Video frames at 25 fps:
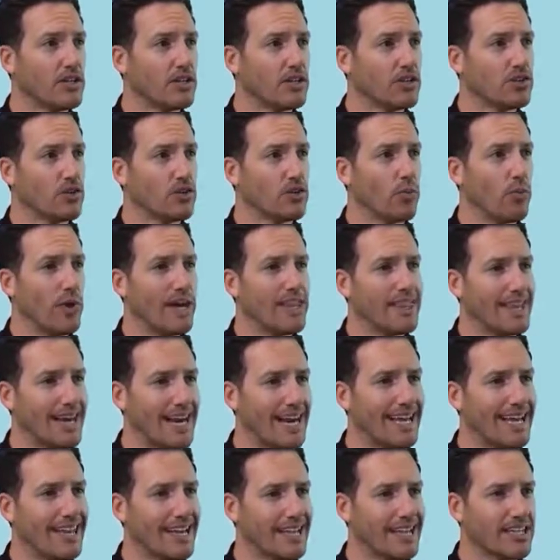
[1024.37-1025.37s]
So the way that
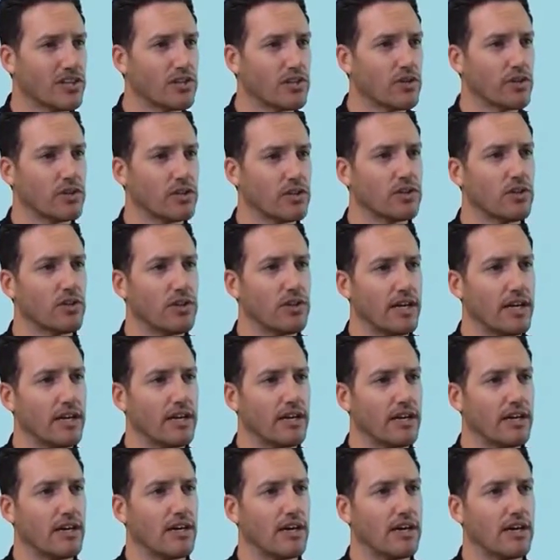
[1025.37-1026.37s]
I like to do it so
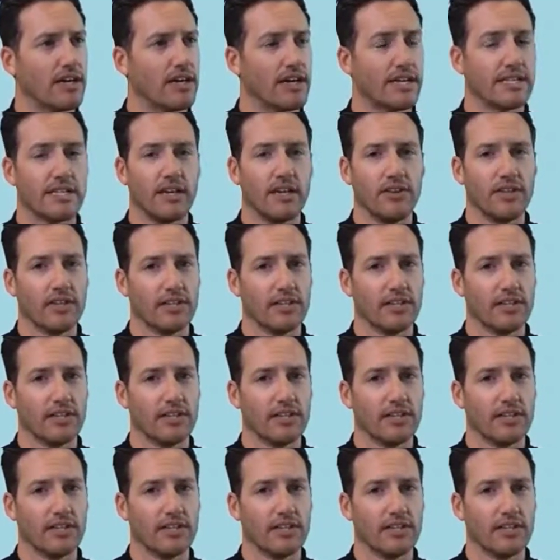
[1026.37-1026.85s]
that Excel